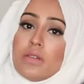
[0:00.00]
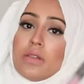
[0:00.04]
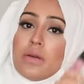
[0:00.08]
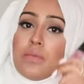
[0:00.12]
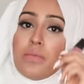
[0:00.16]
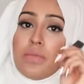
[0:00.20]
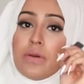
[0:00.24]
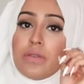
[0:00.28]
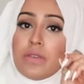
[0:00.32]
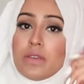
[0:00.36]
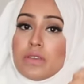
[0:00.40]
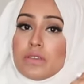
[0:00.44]
and
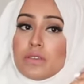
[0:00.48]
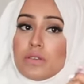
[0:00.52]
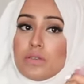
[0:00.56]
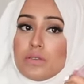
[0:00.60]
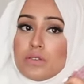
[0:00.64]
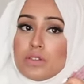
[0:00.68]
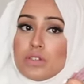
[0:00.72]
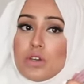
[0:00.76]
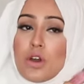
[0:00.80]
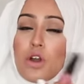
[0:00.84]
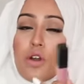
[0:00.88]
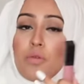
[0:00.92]
then put this
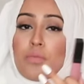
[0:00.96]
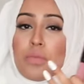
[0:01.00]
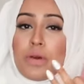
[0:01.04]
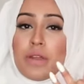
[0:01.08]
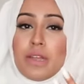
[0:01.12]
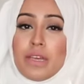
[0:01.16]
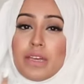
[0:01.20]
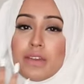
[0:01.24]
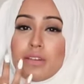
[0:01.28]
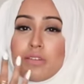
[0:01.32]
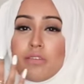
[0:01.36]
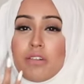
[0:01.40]
on top
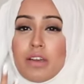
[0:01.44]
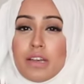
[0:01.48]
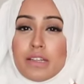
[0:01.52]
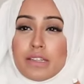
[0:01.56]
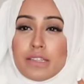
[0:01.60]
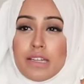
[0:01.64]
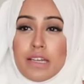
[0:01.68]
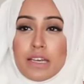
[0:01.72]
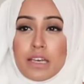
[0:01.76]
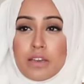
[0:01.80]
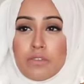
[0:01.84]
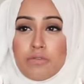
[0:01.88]
and it
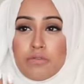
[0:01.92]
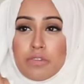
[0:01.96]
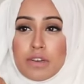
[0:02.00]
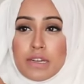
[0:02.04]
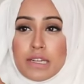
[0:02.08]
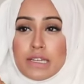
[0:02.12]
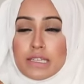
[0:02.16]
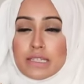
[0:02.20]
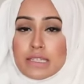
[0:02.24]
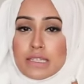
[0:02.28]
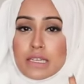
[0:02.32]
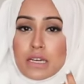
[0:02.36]
creates like a
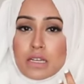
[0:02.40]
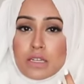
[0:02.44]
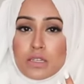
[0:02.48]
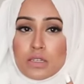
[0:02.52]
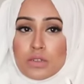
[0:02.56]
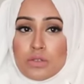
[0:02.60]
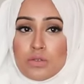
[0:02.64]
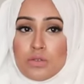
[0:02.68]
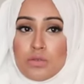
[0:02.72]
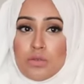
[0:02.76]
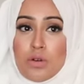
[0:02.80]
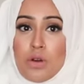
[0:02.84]
really
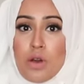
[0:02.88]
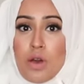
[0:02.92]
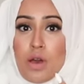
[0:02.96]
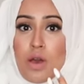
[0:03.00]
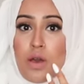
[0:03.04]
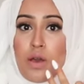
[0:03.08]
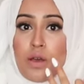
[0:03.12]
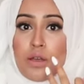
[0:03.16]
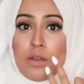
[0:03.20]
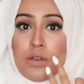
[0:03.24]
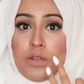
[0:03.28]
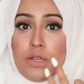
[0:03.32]
subtle
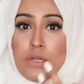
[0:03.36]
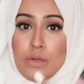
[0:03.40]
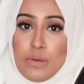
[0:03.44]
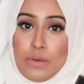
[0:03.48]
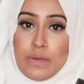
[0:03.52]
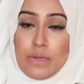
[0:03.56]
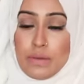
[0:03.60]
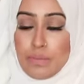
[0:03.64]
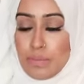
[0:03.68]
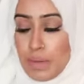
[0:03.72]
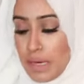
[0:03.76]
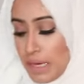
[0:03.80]

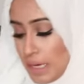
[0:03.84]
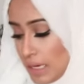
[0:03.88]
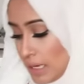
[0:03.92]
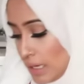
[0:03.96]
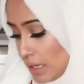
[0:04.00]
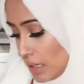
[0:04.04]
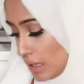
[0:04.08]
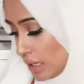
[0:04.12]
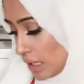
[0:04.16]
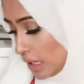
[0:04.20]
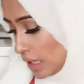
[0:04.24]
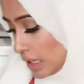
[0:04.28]
nudie
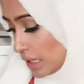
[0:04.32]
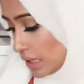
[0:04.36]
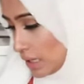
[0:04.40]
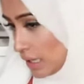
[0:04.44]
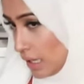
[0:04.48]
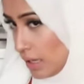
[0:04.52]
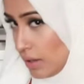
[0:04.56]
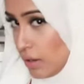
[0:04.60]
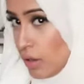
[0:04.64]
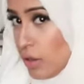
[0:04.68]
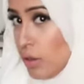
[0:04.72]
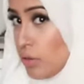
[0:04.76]
pink.
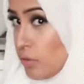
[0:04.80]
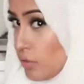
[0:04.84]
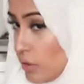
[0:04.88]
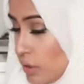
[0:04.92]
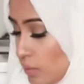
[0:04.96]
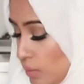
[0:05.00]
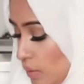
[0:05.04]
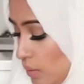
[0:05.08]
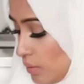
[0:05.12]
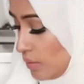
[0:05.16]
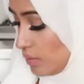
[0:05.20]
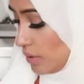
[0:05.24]
That goes
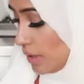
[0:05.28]
really well